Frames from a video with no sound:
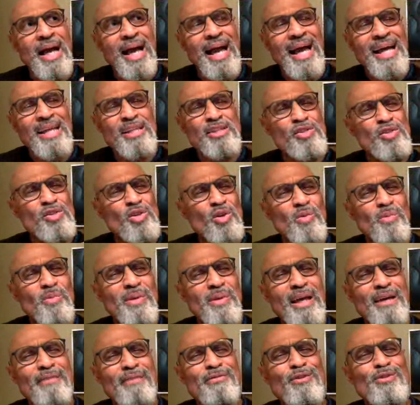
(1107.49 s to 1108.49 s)
And so
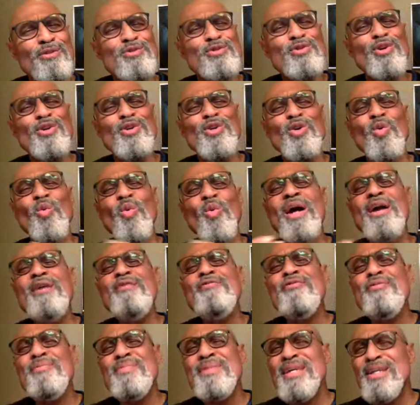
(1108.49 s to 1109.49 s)
Black folks turned away
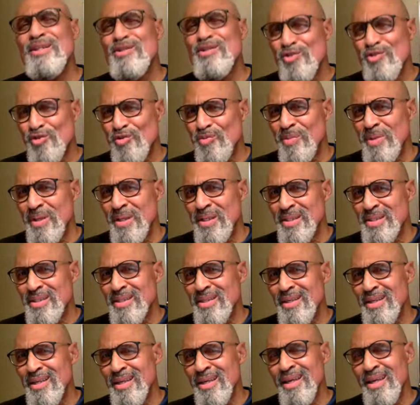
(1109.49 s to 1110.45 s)
from the instrument.